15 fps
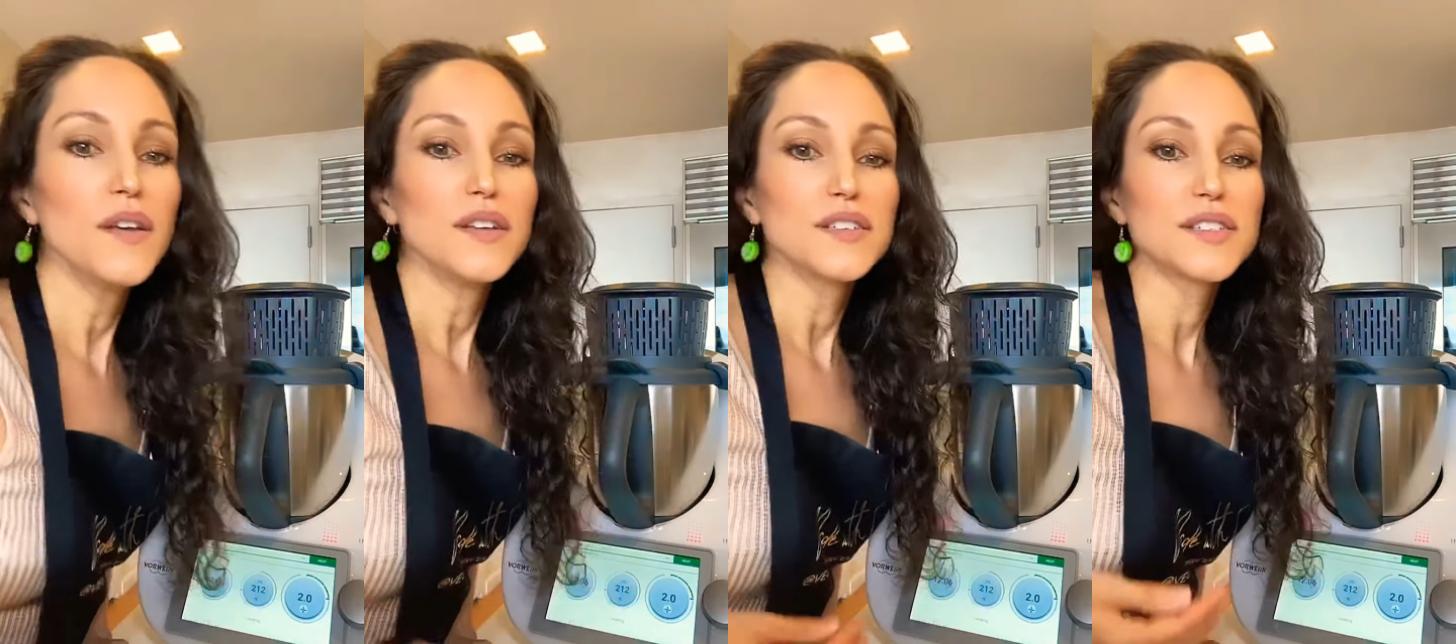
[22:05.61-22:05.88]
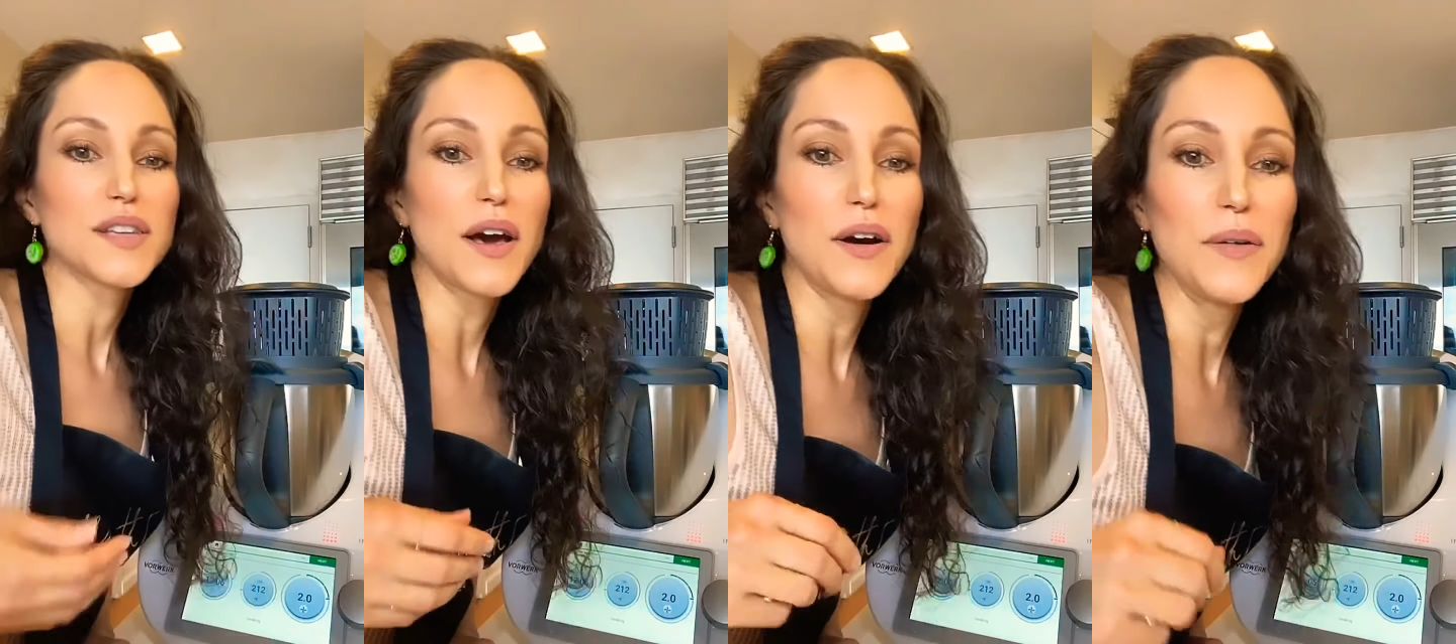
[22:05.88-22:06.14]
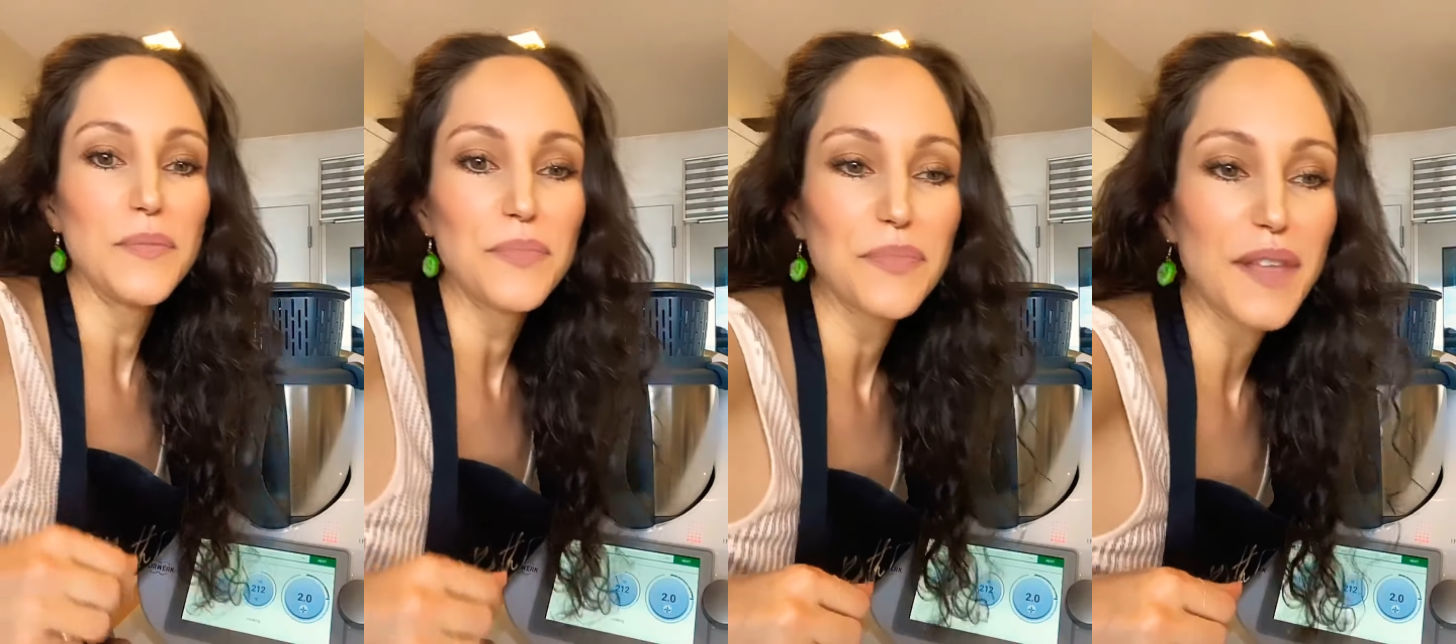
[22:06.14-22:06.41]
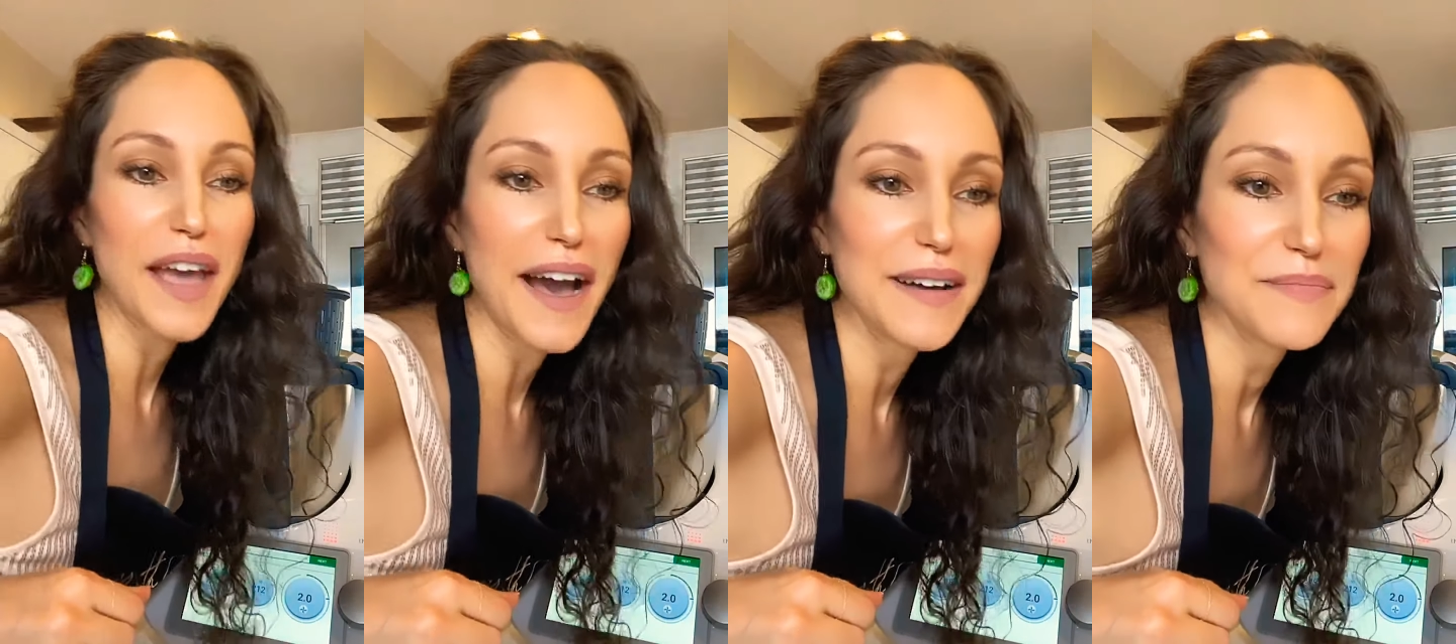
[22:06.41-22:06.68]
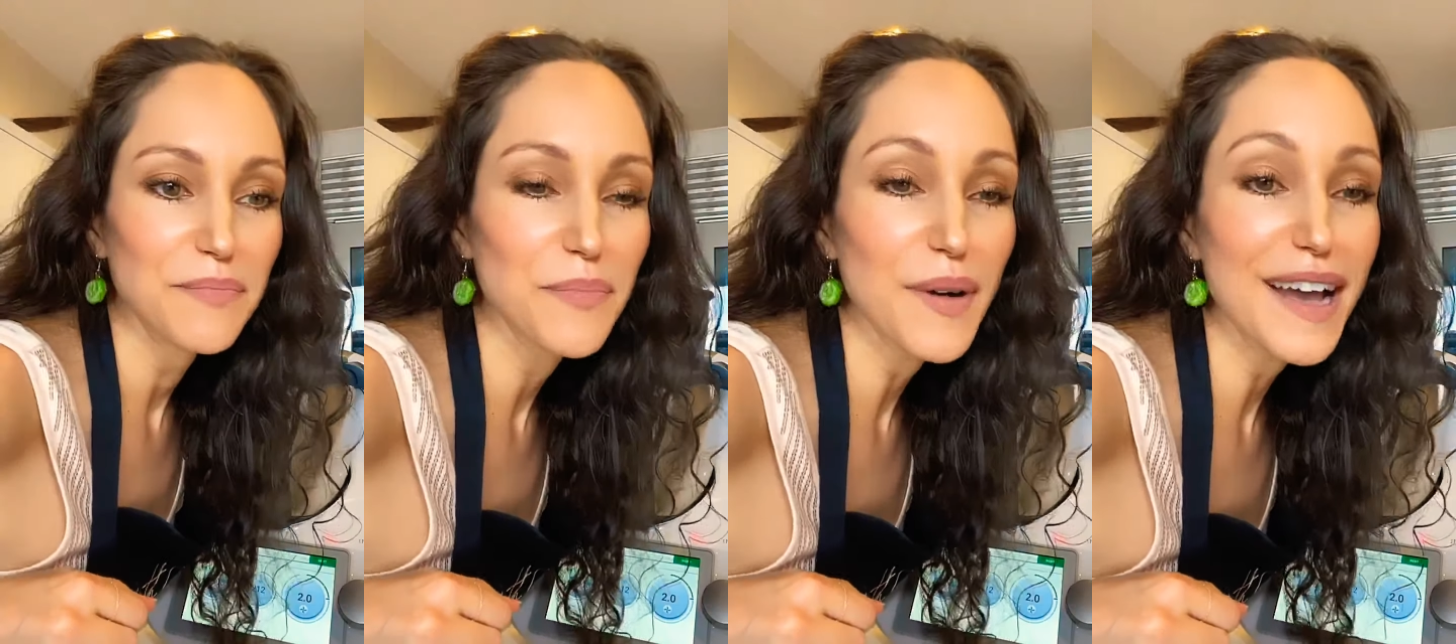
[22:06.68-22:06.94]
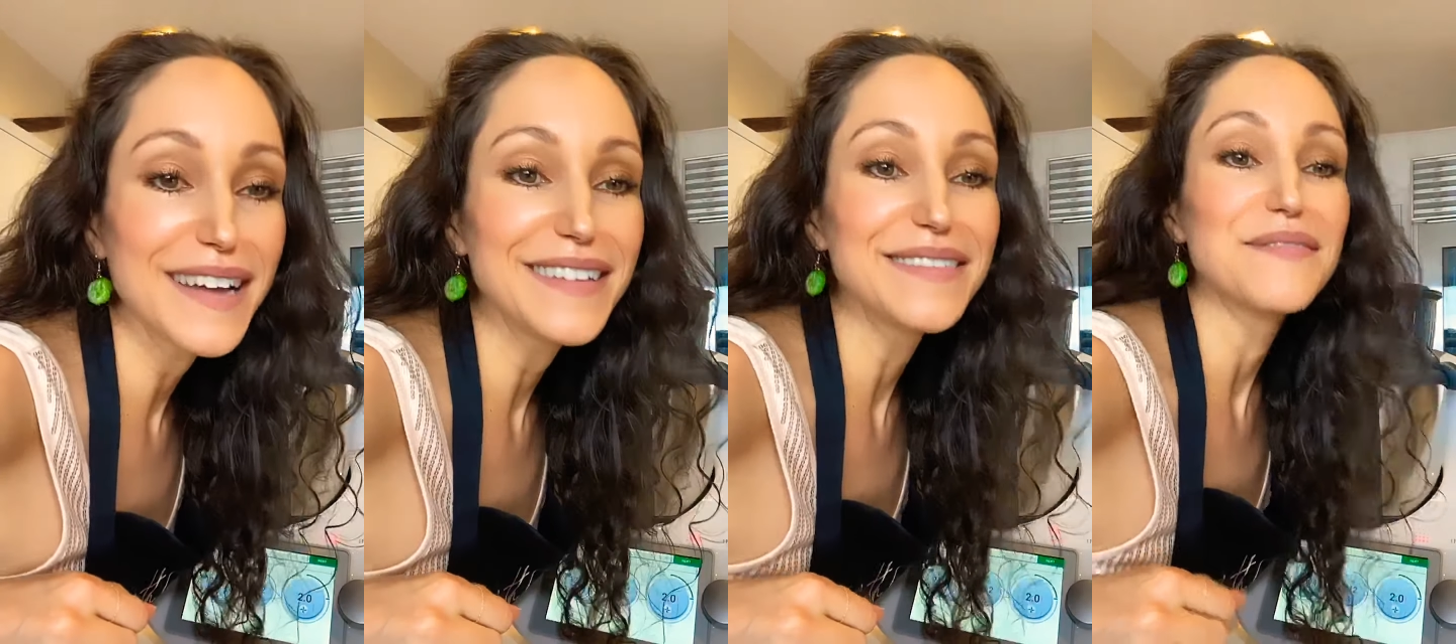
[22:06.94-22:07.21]
So yeah,
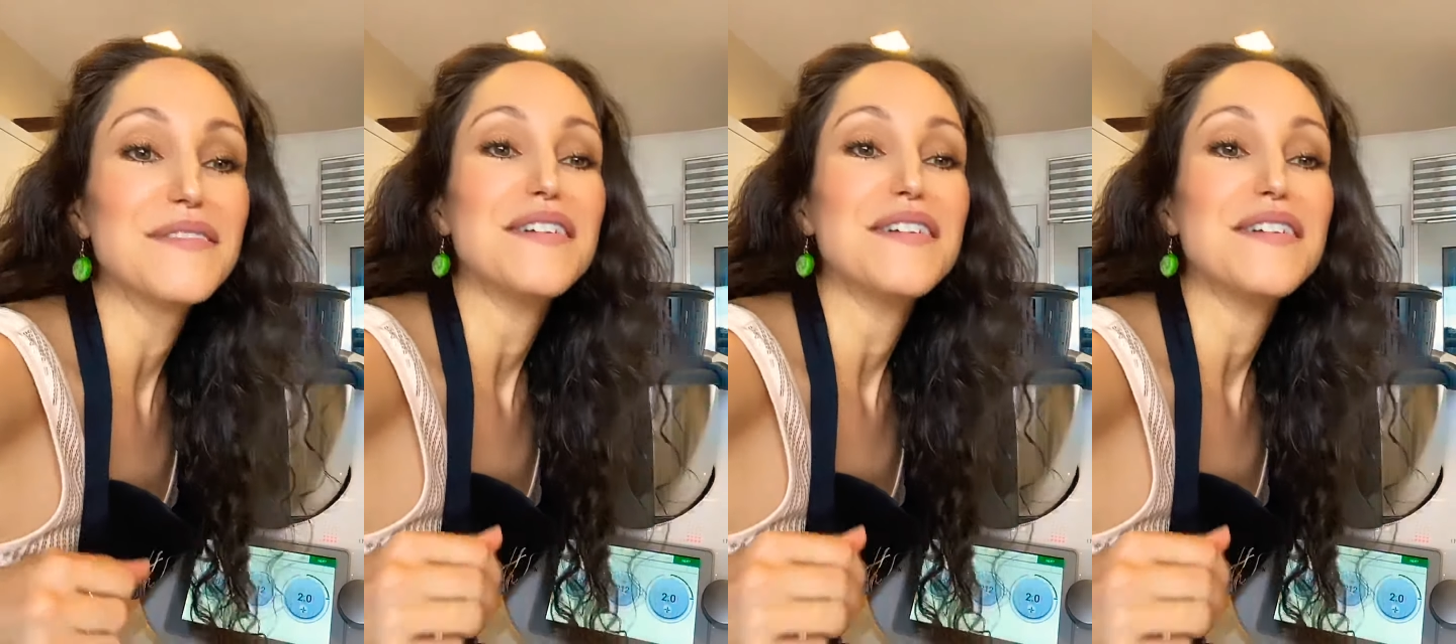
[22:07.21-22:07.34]
but